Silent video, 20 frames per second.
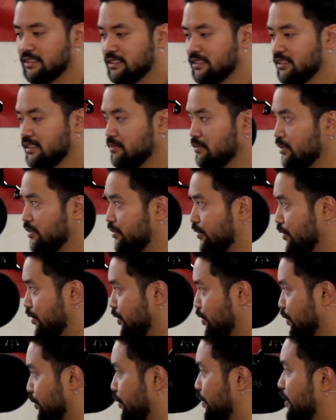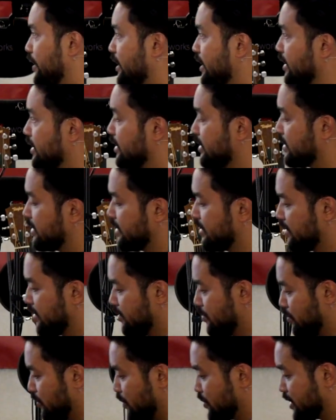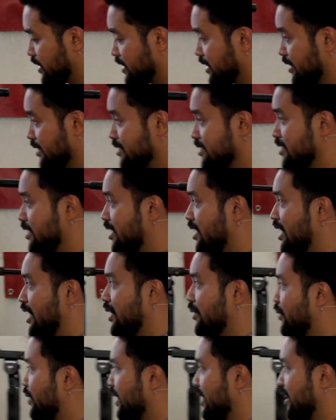Before joy moves into the song, I want, I